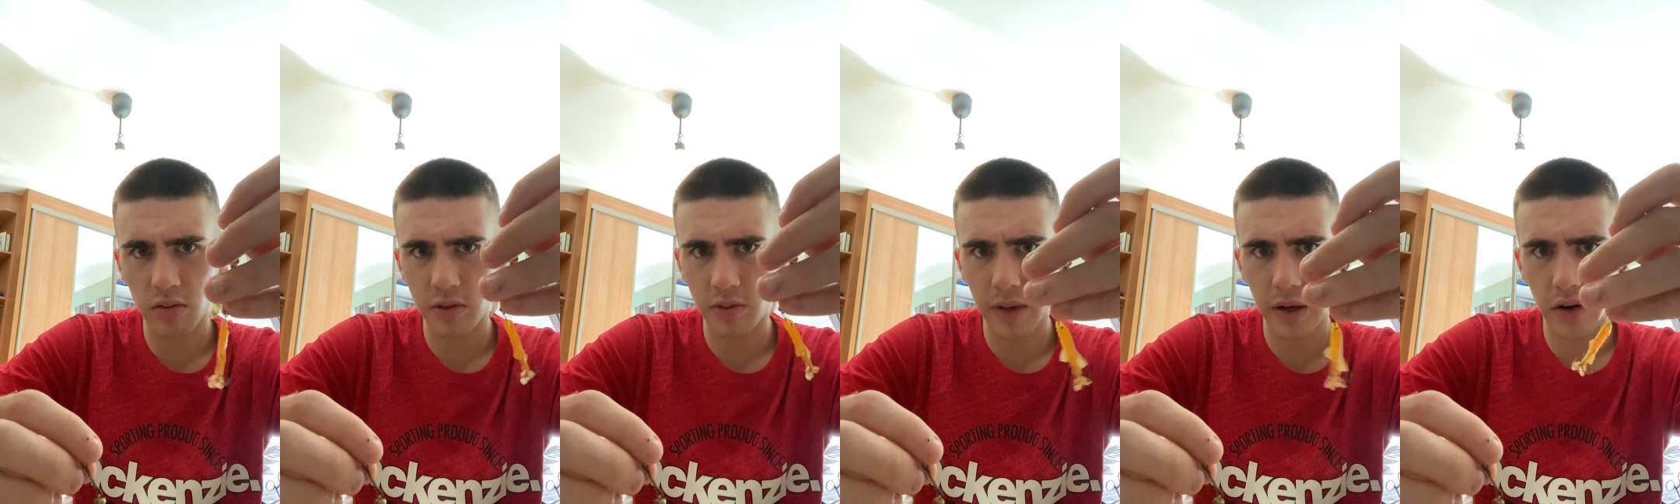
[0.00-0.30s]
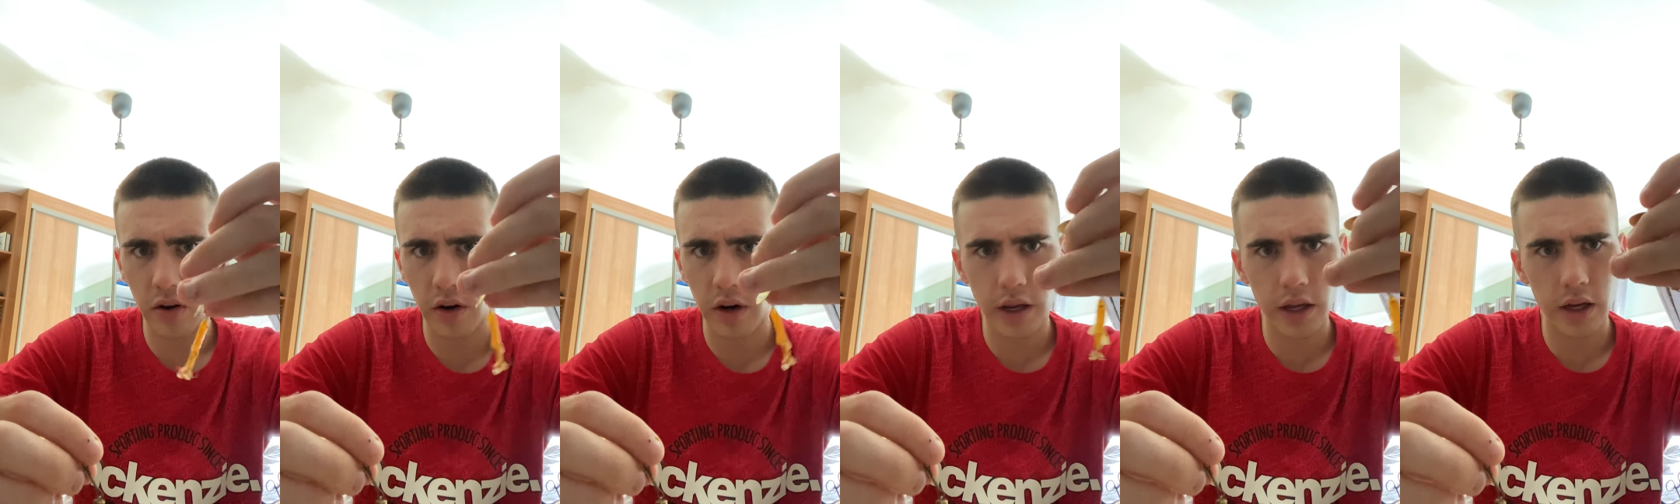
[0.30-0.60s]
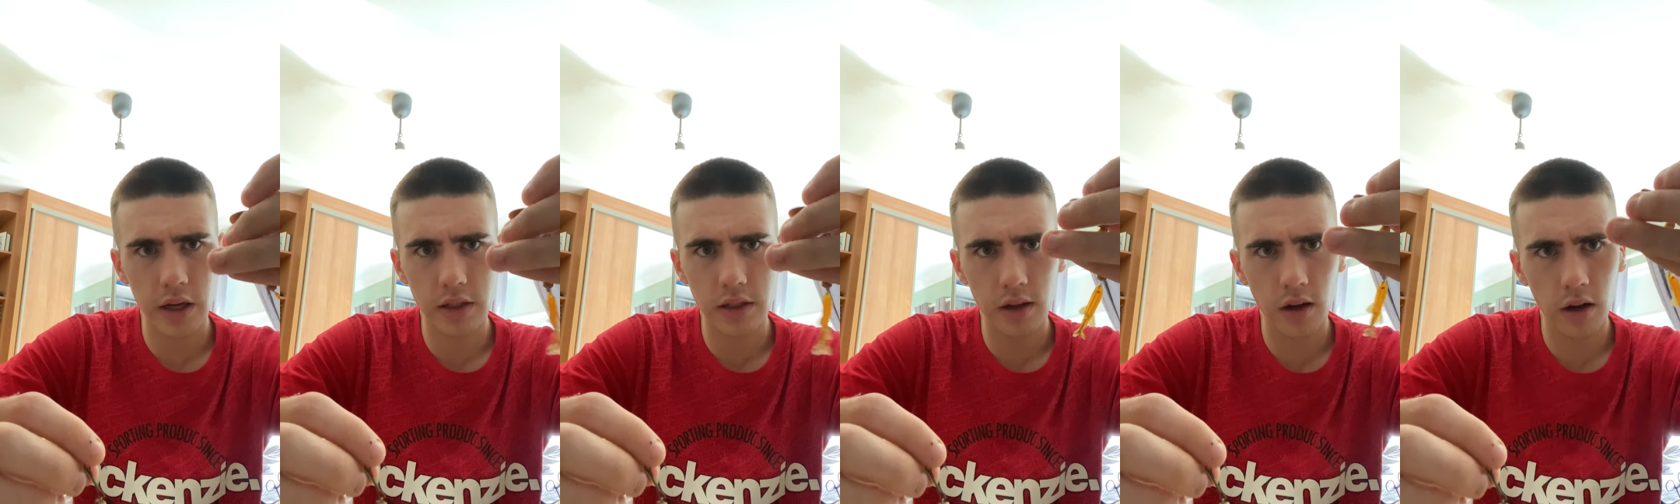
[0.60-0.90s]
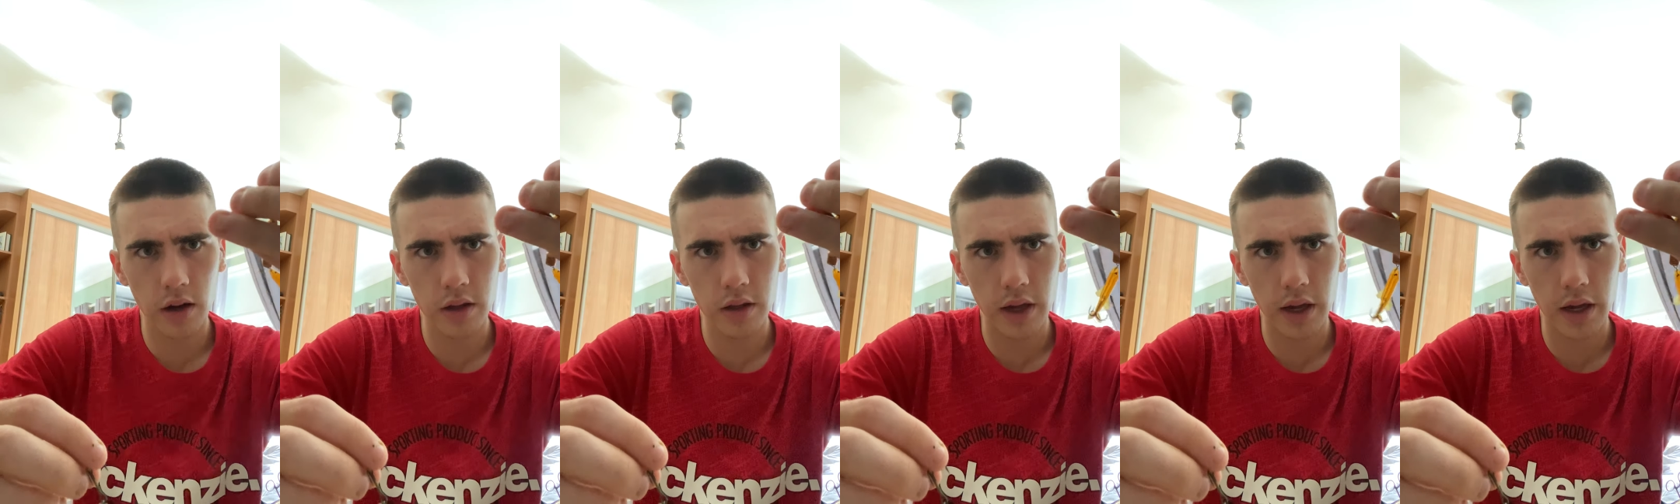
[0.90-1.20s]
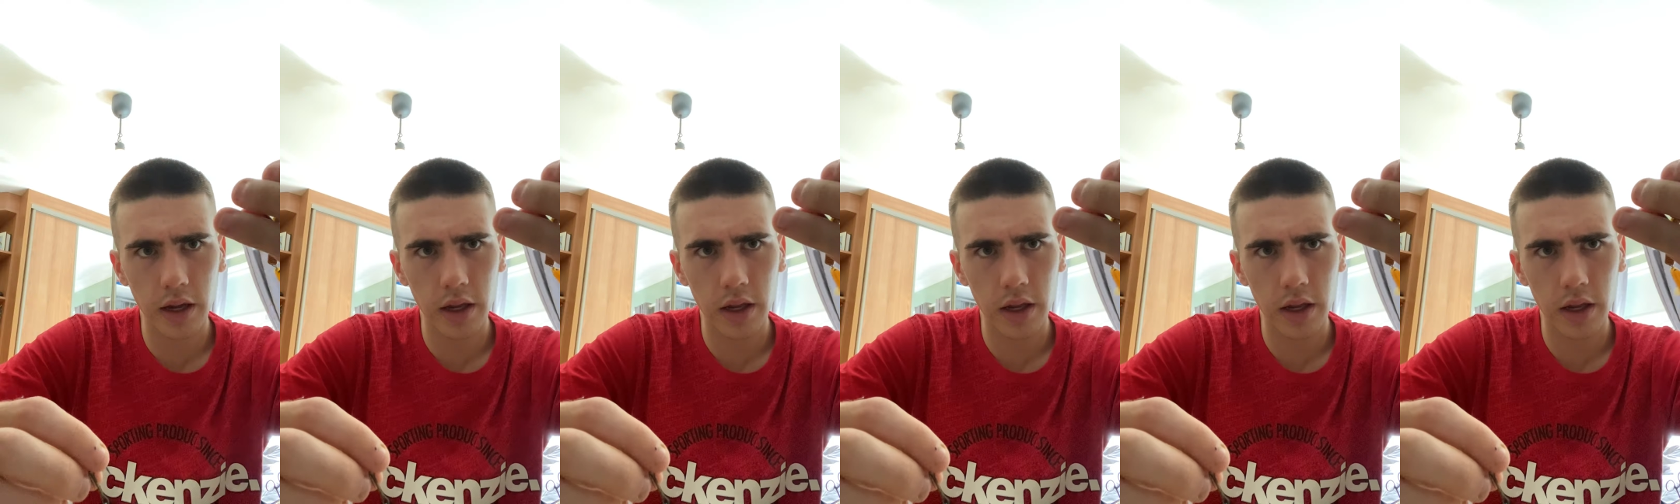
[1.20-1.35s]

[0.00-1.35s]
spinner, I think it's called.